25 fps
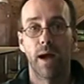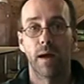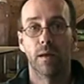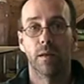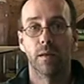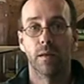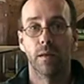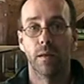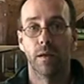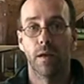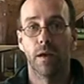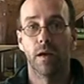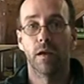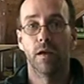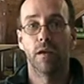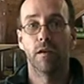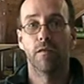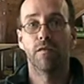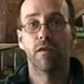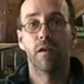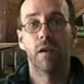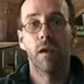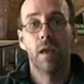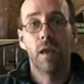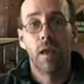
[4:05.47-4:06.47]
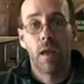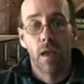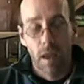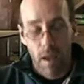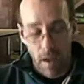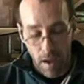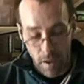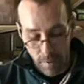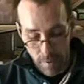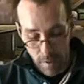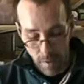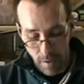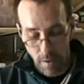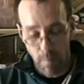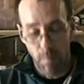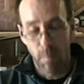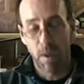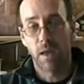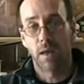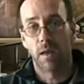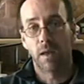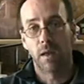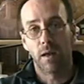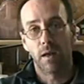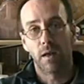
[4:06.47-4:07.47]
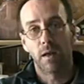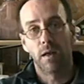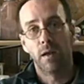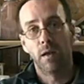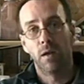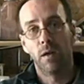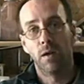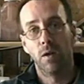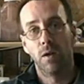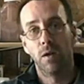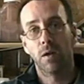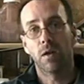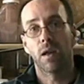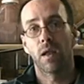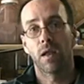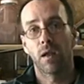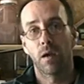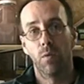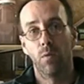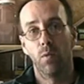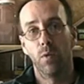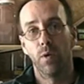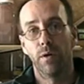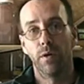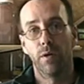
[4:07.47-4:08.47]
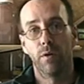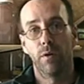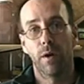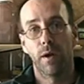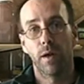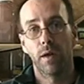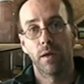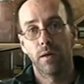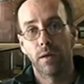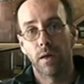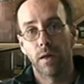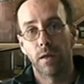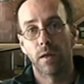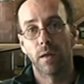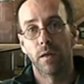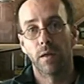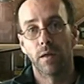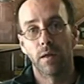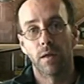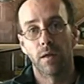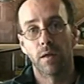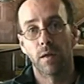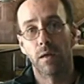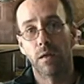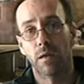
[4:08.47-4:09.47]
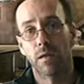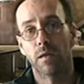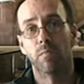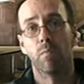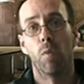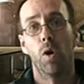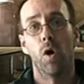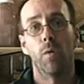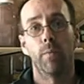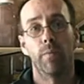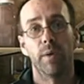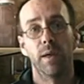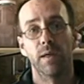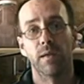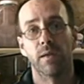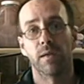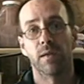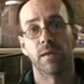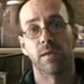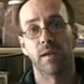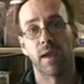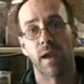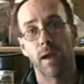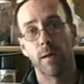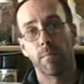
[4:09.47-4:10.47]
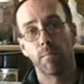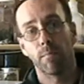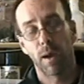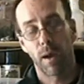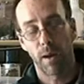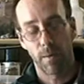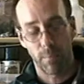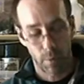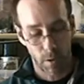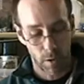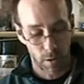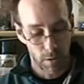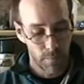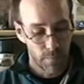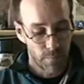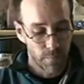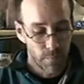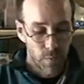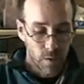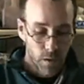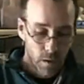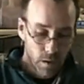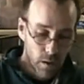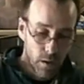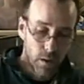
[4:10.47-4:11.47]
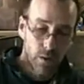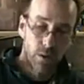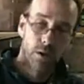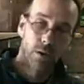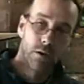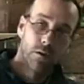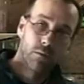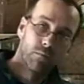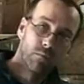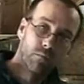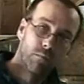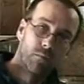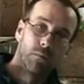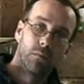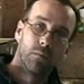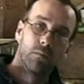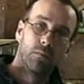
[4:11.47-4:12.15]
the back of the knife, and then to make it look like a wood grain, take a small piece of sandpaper and just